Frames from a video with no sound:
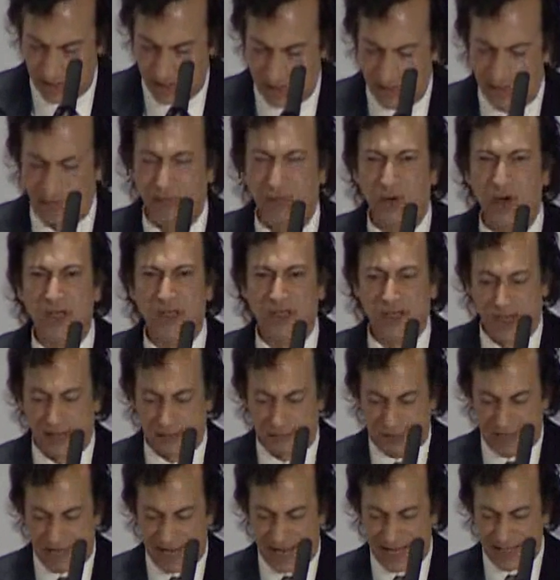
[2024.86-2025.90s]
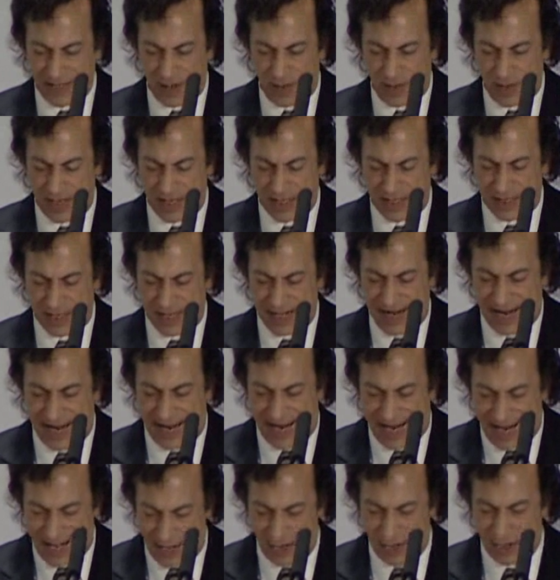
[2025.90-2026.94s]
The forte piano is an
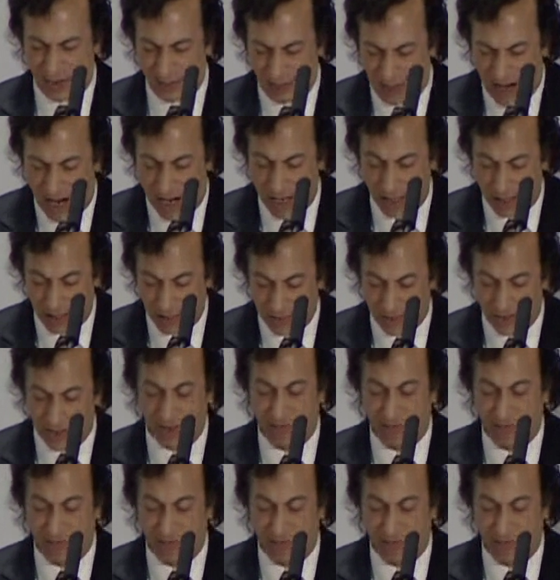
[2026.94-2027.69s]
ironmonger's